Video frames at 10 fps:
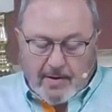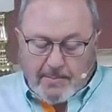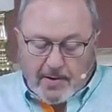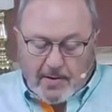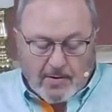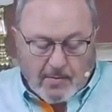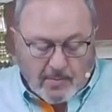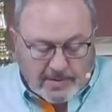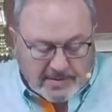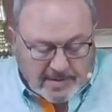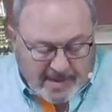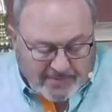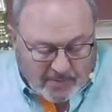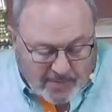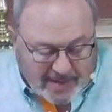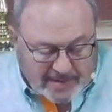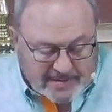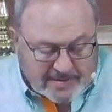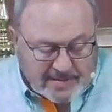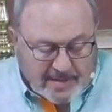Paul never
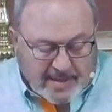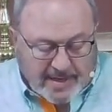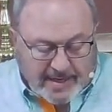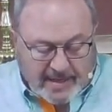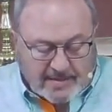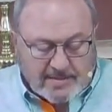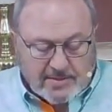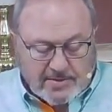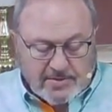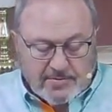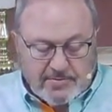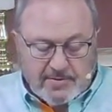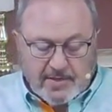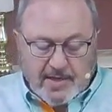was against the Jews,